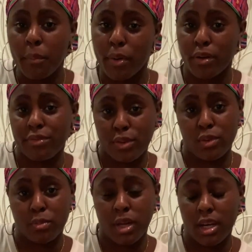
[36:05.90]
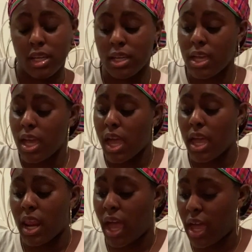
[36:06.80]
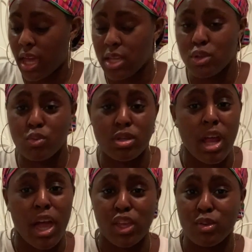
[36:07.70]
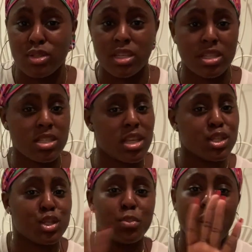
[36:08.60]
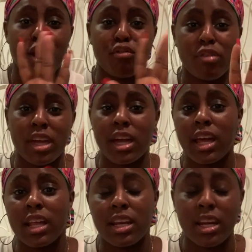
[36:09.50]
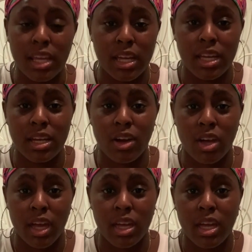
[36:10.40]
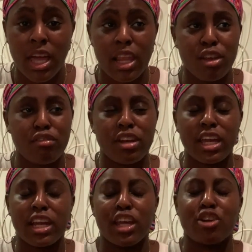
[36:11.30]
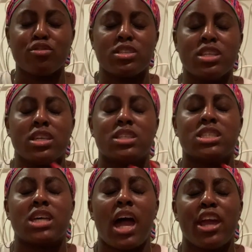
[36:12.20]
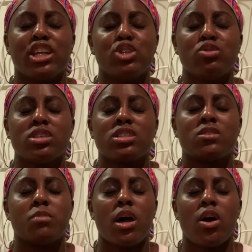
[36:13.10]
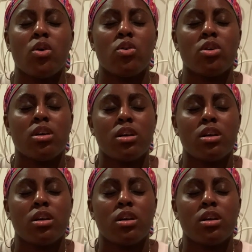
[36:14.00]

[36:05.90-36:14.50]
perfume, honey. And I do not use this sparingly, okay? Literally, it lingers the entire, you just smell